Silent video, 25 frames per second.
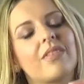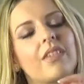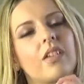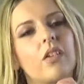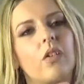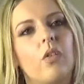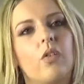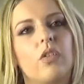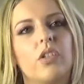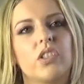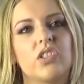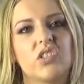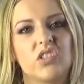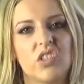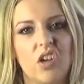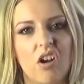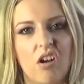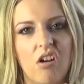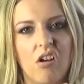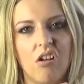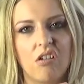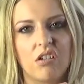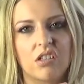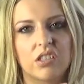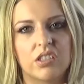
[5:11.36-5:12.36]
on the
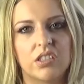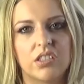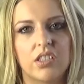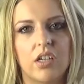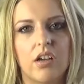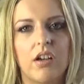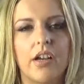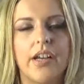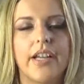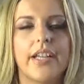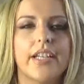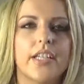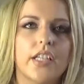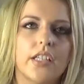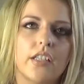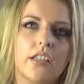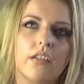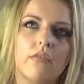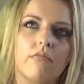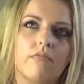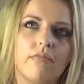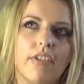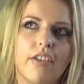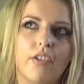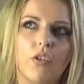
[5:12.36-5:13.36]
dark side.
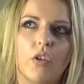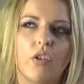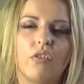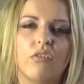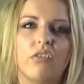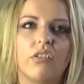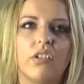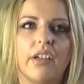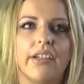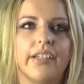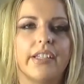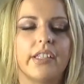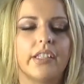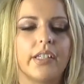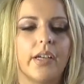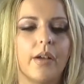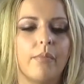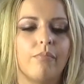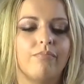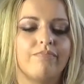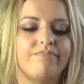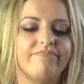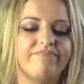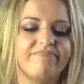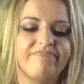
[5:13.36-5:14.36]
They're not like,
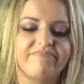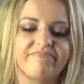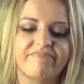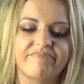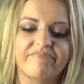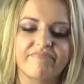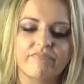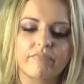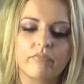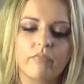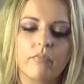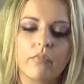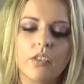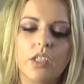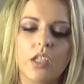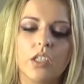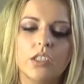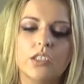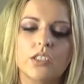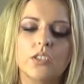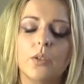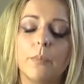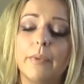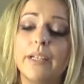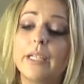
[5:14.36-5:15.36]

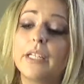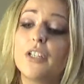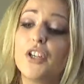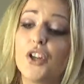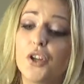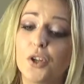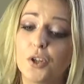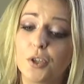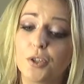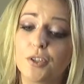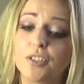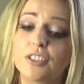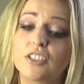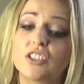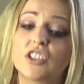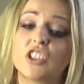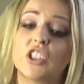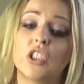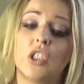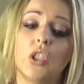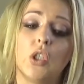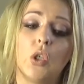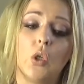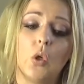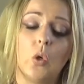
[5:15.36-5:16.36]
it's not many nudes
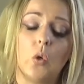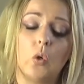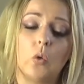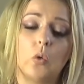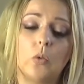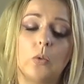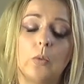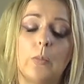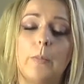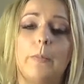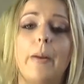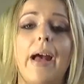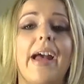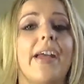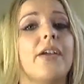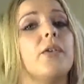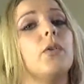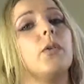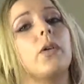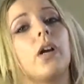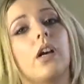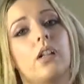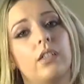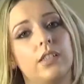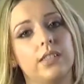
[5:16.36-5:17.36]
or pale
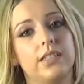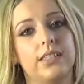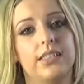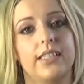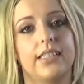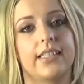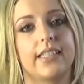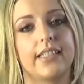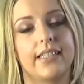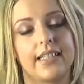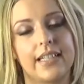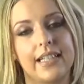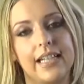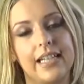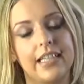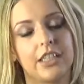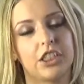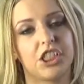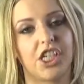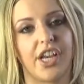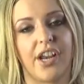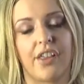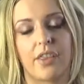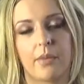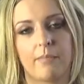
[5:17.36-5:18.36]
colours to the
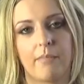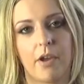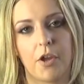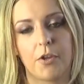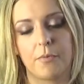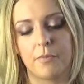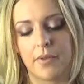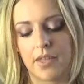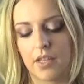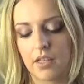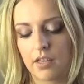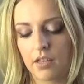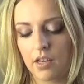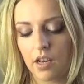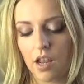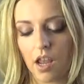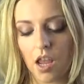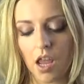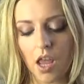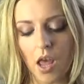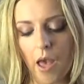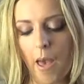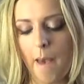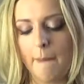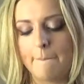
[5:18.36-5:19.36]
collection at the moment,
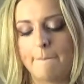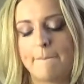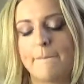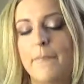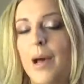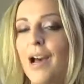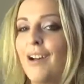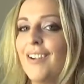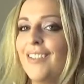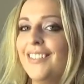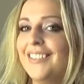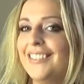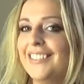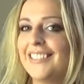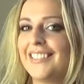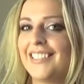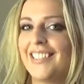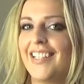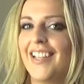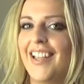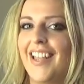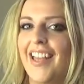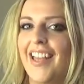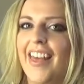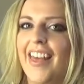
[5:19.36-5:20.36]
but
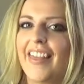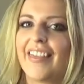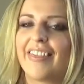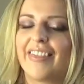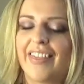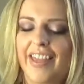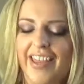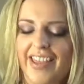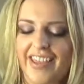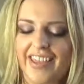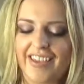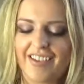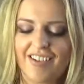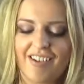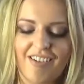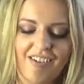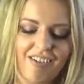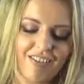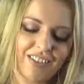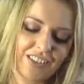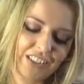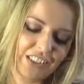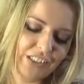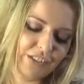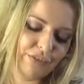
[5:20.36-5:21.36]
they
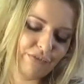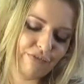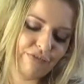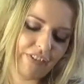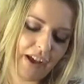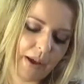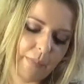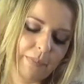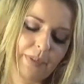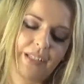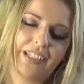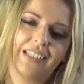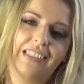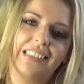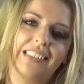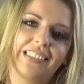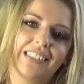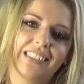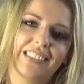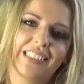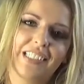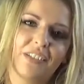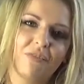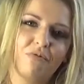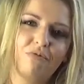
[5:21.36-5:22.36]
are just
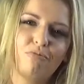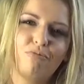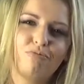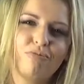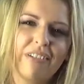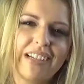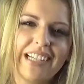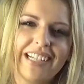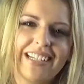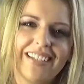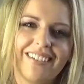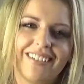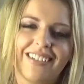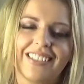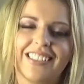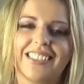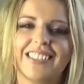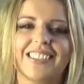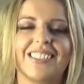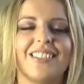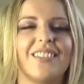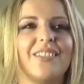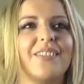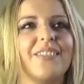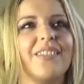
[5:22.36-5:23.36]
fabulous, really nice
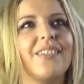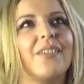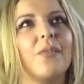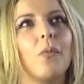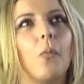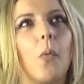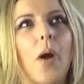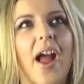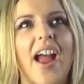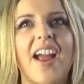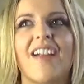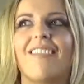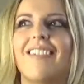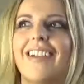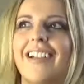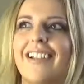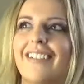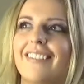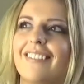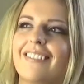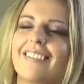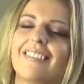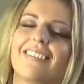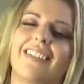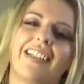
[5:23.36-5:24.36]
wearing.
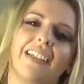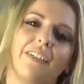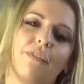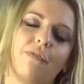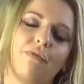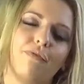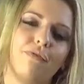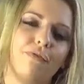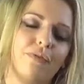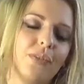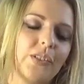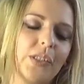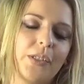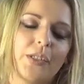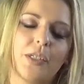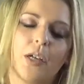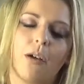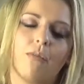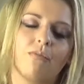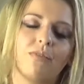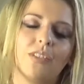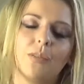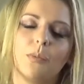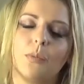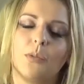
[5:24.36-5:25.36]
They're so
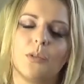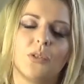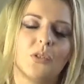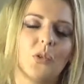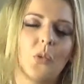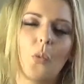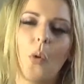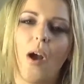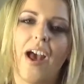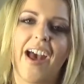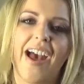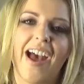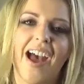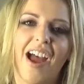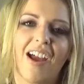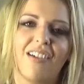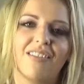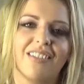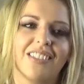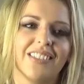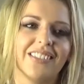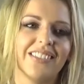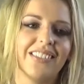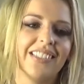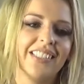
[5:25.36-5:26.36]
comfortable to wear
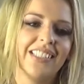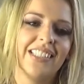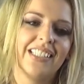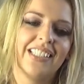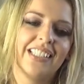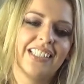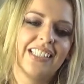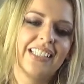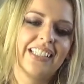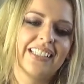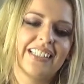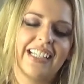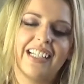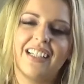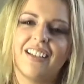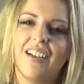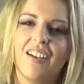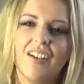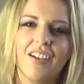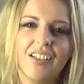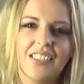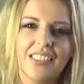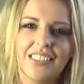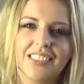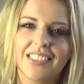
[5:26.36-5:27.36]
and they
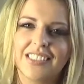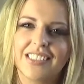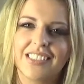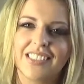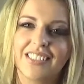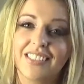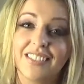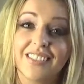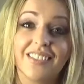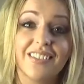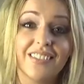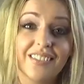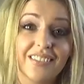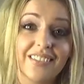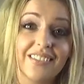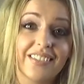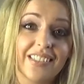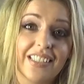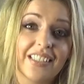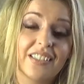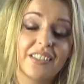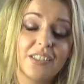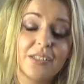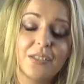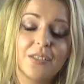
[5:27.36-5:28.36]
last.
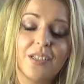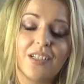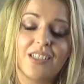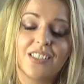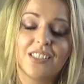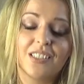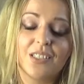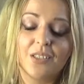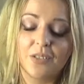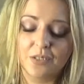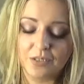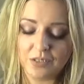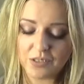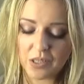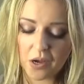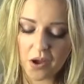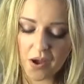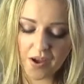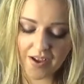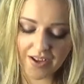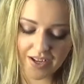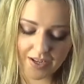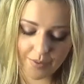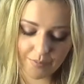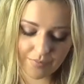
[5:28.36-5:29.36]
They do last a long
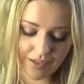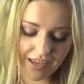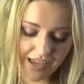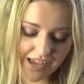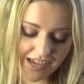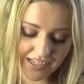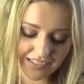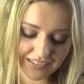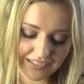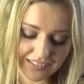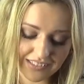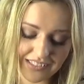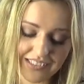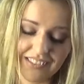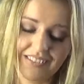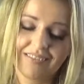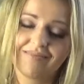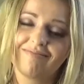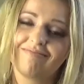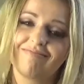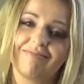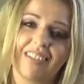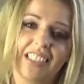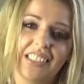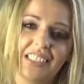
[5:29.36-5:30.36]
time, and
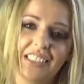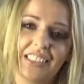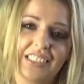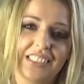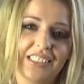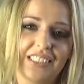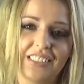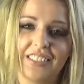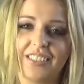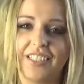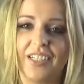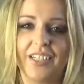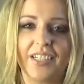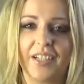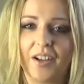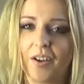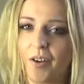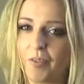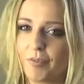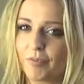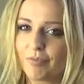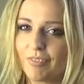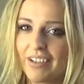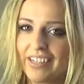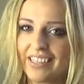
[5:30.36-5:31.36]
I
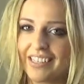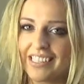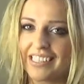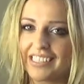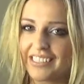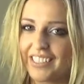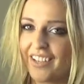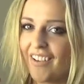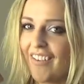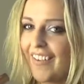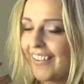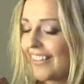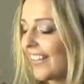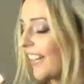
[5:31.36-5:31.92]
can't rate these highly